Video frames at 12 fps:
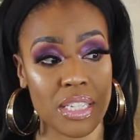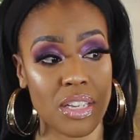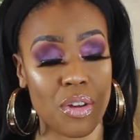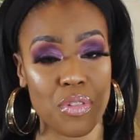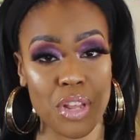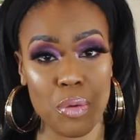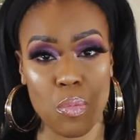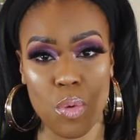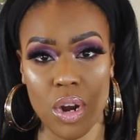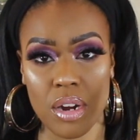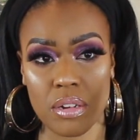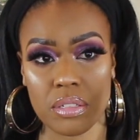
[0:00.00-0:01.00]
So they
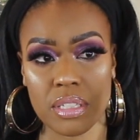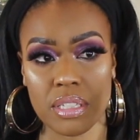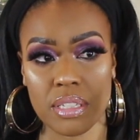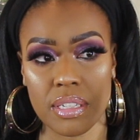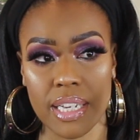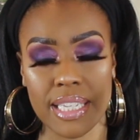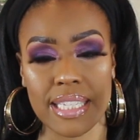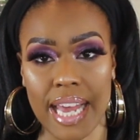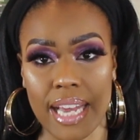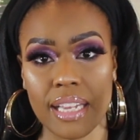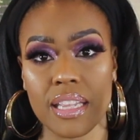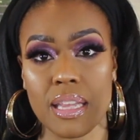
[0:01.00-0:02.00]
weren't
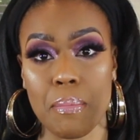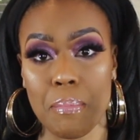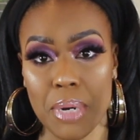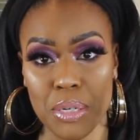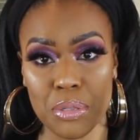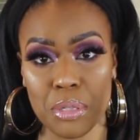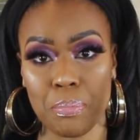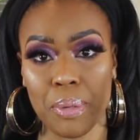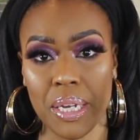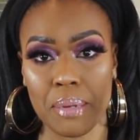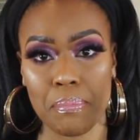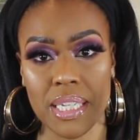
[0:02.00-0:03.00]
exactly the most
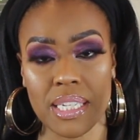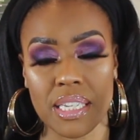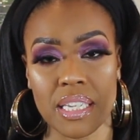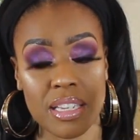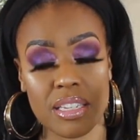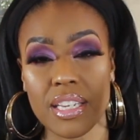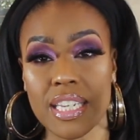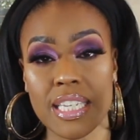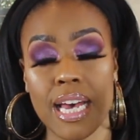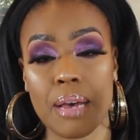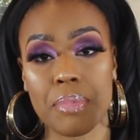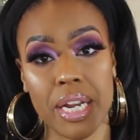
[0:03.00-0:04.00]
pigmented. So
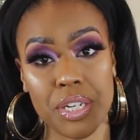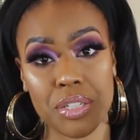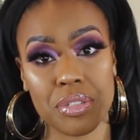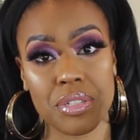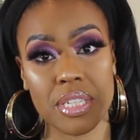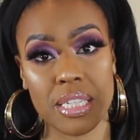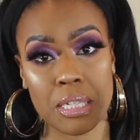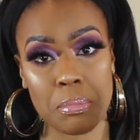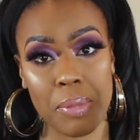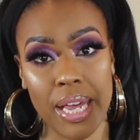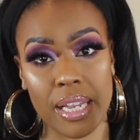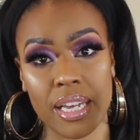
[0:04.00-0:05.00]
anytime that I use this
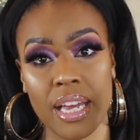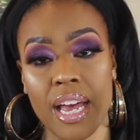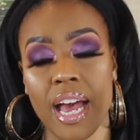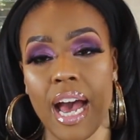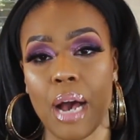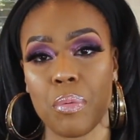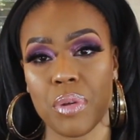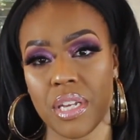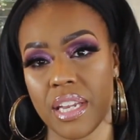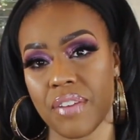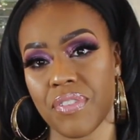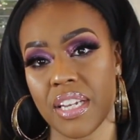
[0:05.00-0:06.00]
palette, I would
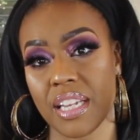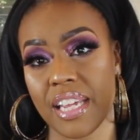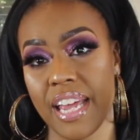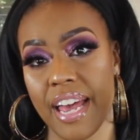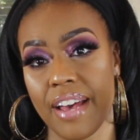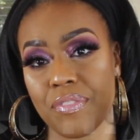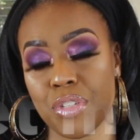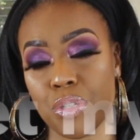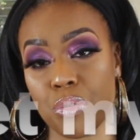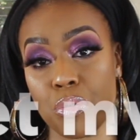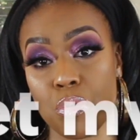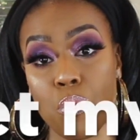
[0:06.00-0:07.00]
definitely have
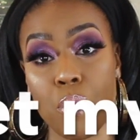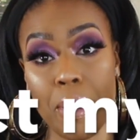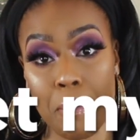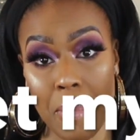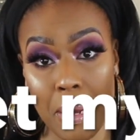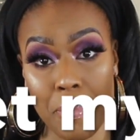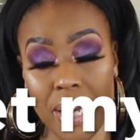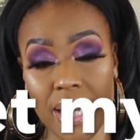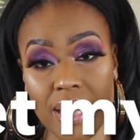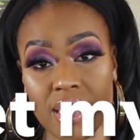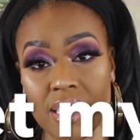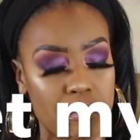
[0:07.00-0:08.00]
to wet my
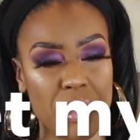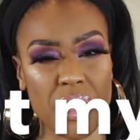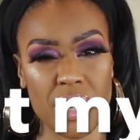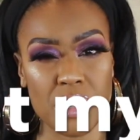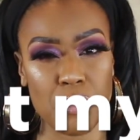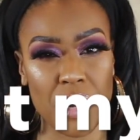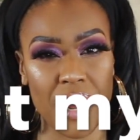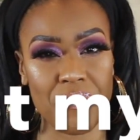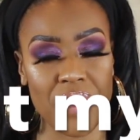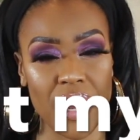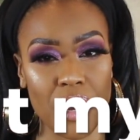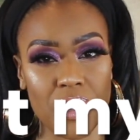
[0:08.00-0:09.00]
base because what I
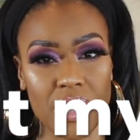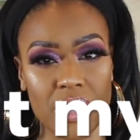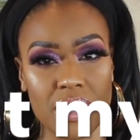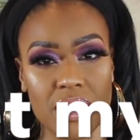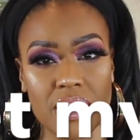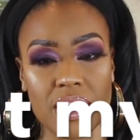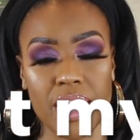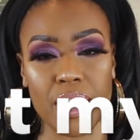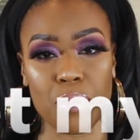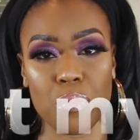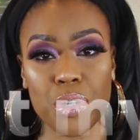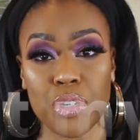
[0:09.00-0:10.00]
found is
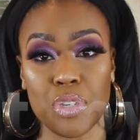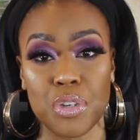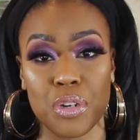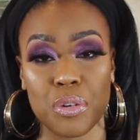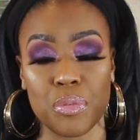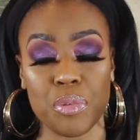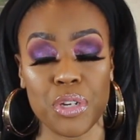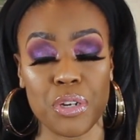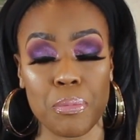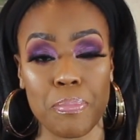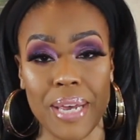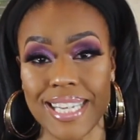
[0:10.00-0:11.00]
that when your when
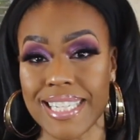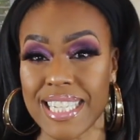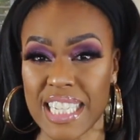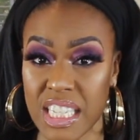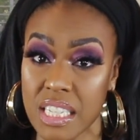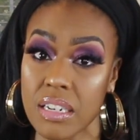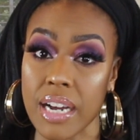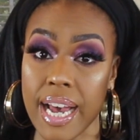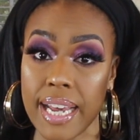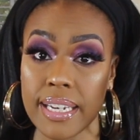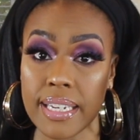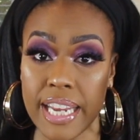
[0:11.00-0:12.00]
your base is still
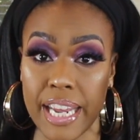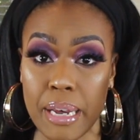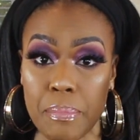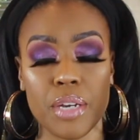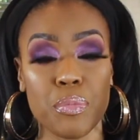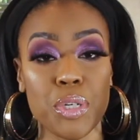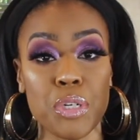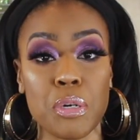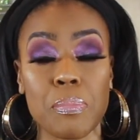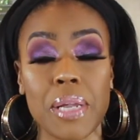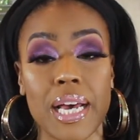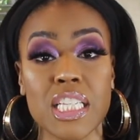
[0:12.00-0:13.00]
kind of damp and when you
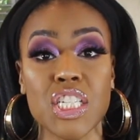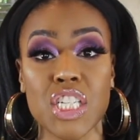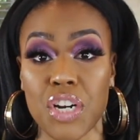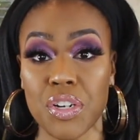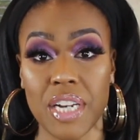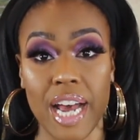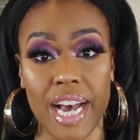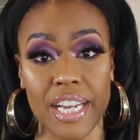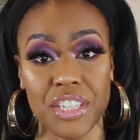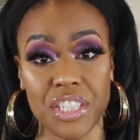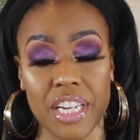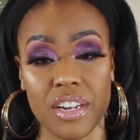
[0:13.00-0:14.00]
apply certain
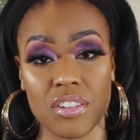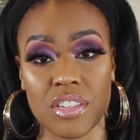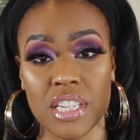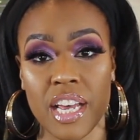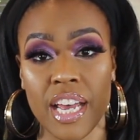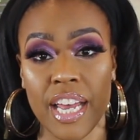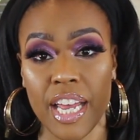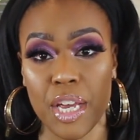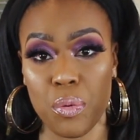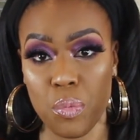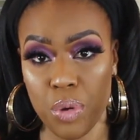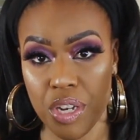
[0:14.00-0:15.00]
eyeshadows,
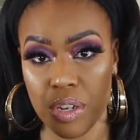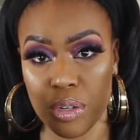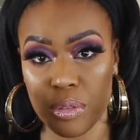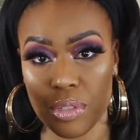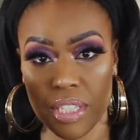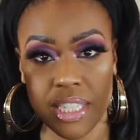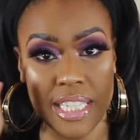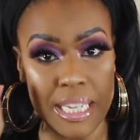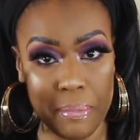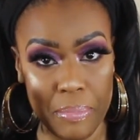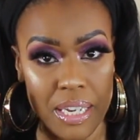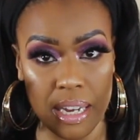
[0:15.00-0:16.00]
it will
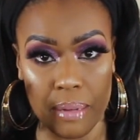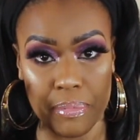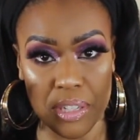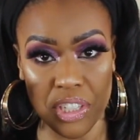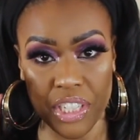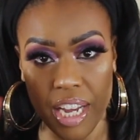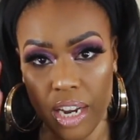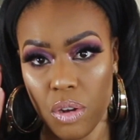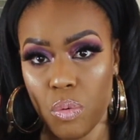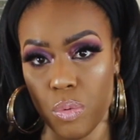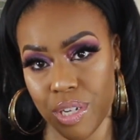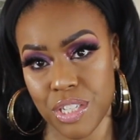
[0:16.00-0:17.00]
deepen up the shadow
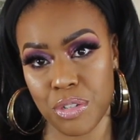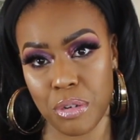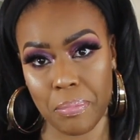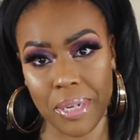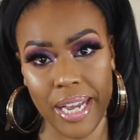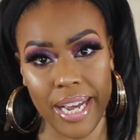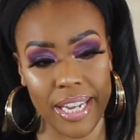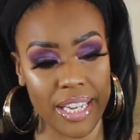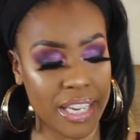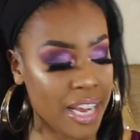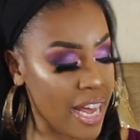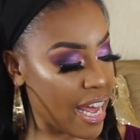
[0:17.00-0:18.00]
shadow once you apply
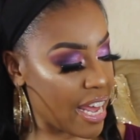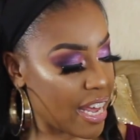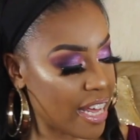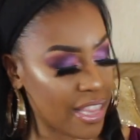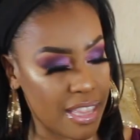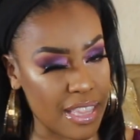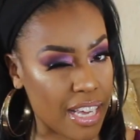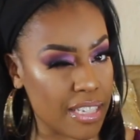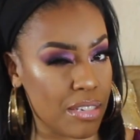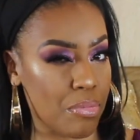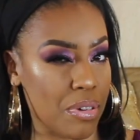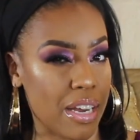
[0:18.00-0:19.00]
it. And
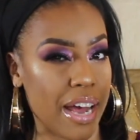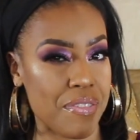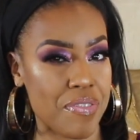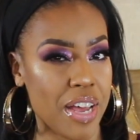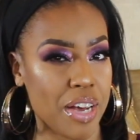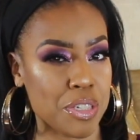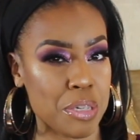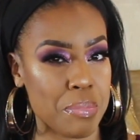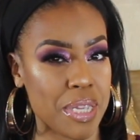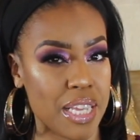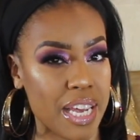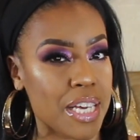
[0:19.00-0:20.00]
that's what I found to
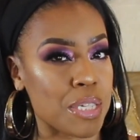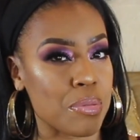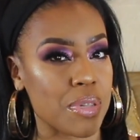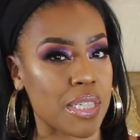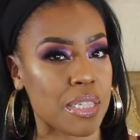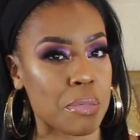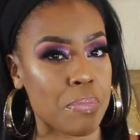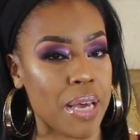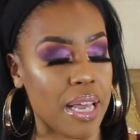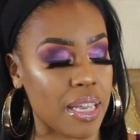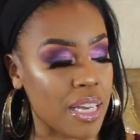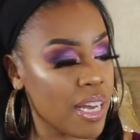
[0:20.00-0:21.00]
be the case with this
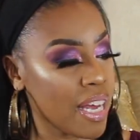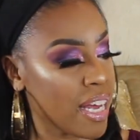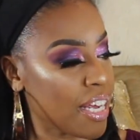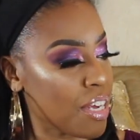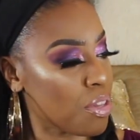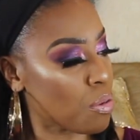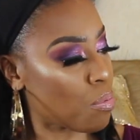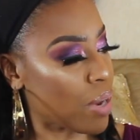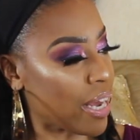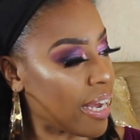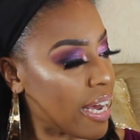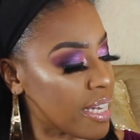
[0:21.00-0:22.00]
palette. Either
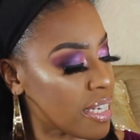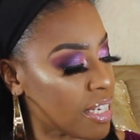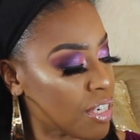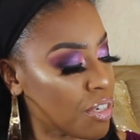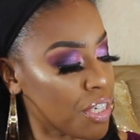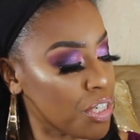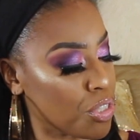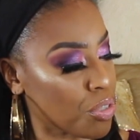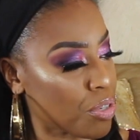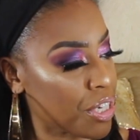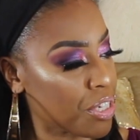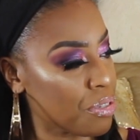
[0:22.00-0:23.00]
way, I still
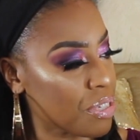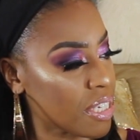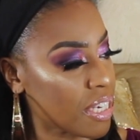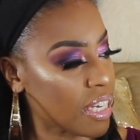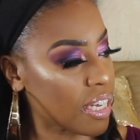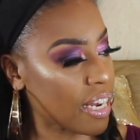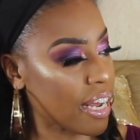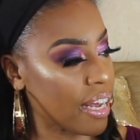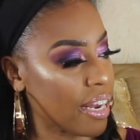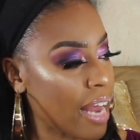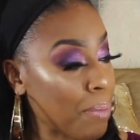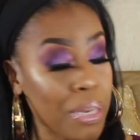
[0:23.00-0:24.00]
enjoyed using it
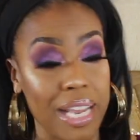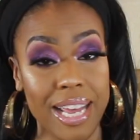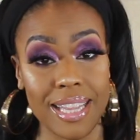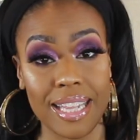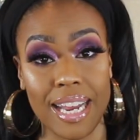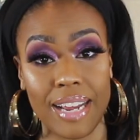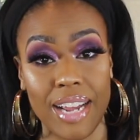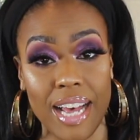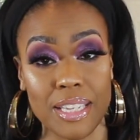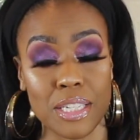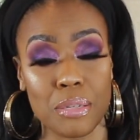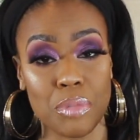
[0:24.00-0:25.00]
and I'm glad that I
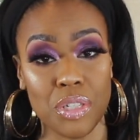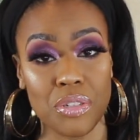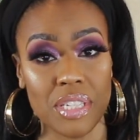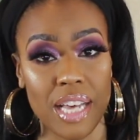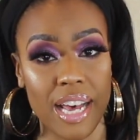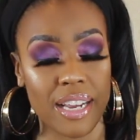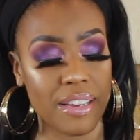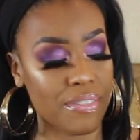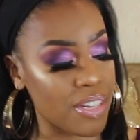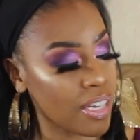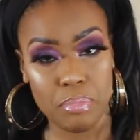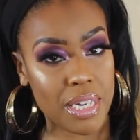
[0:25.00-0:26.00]
got some use out of
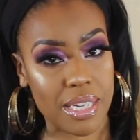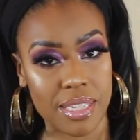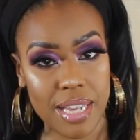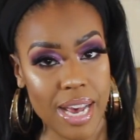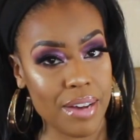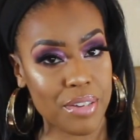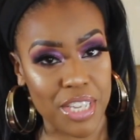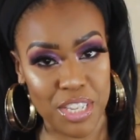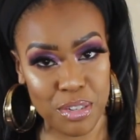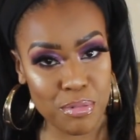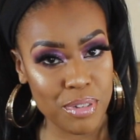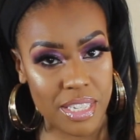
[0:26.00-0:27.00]
it. Plus, how
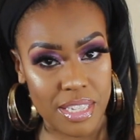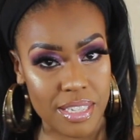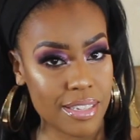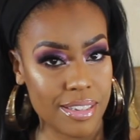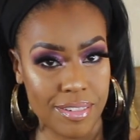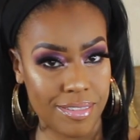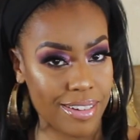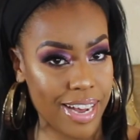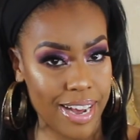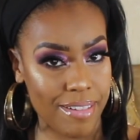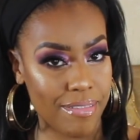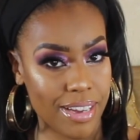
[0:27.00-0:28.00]
cute is this little
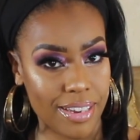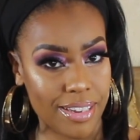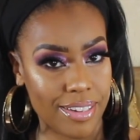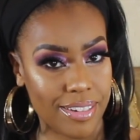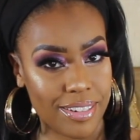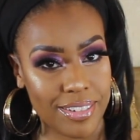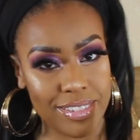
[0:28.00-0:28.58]
guy right here?